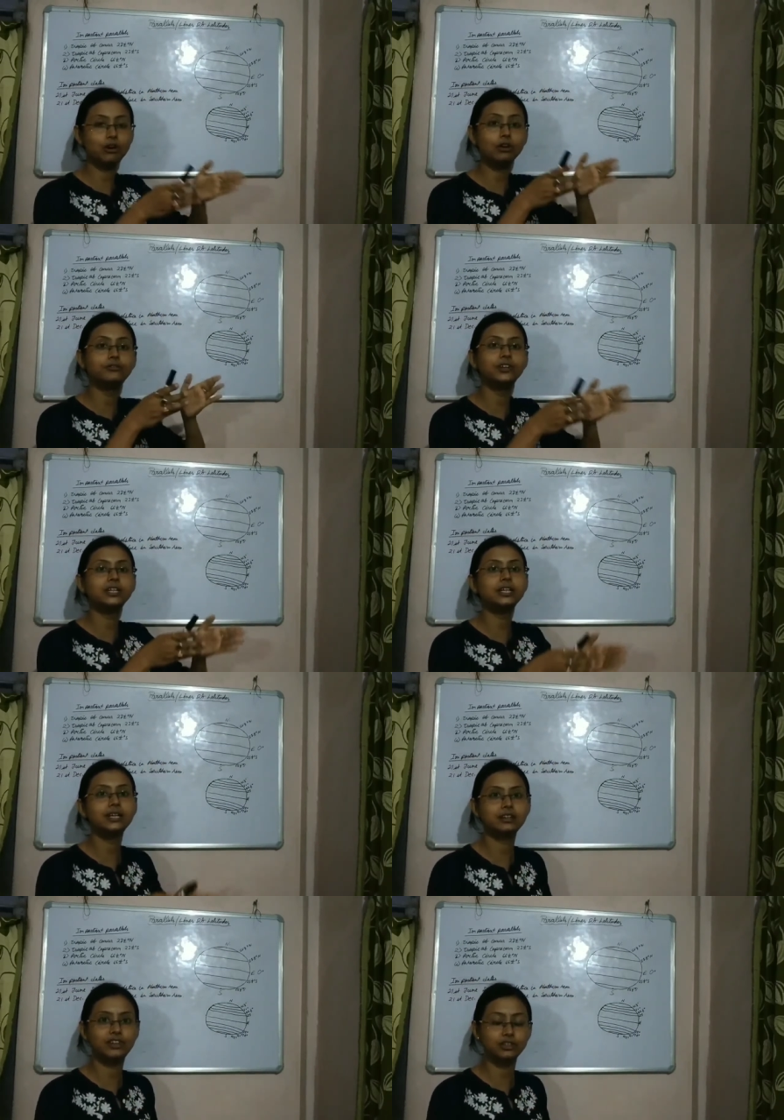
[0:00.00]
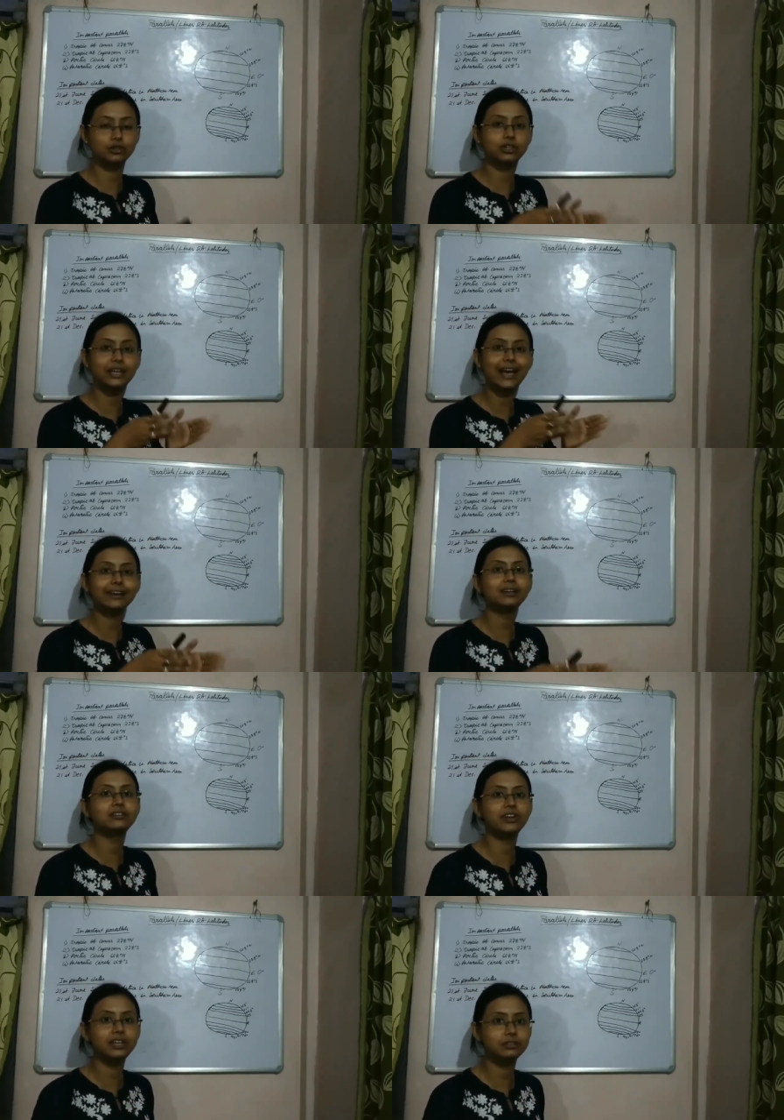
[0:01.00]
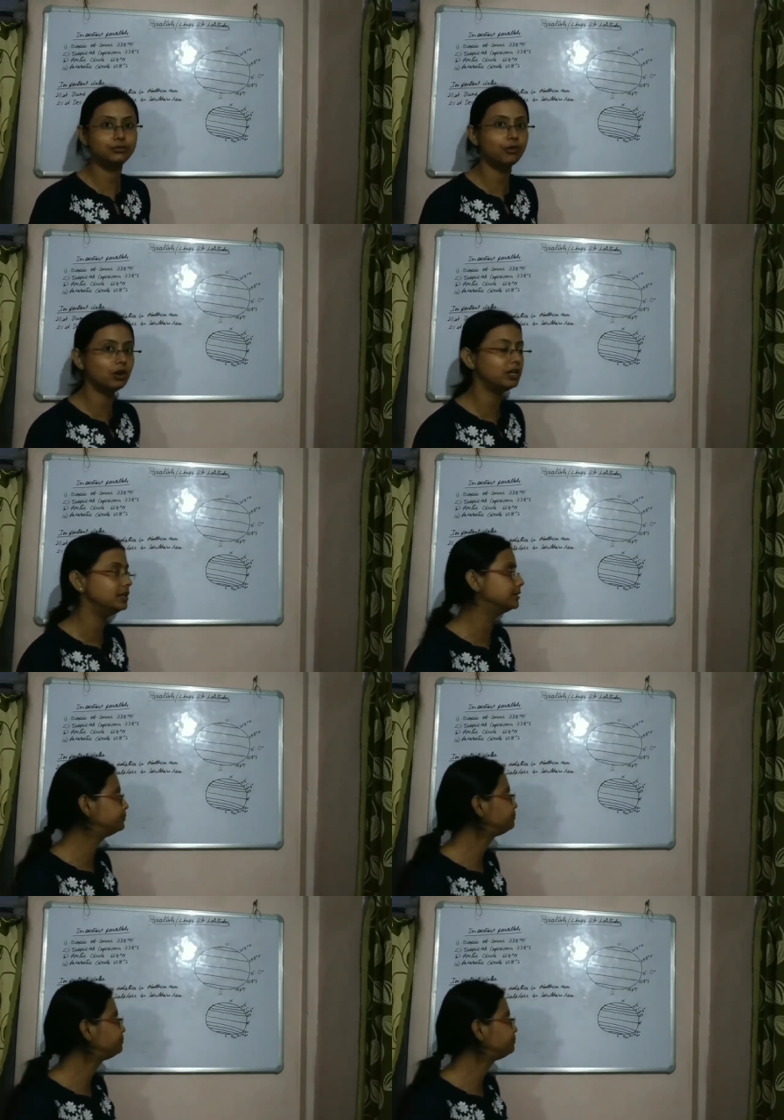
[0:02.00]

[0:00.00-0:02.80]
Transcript: or vertical rays or direct rays fall here.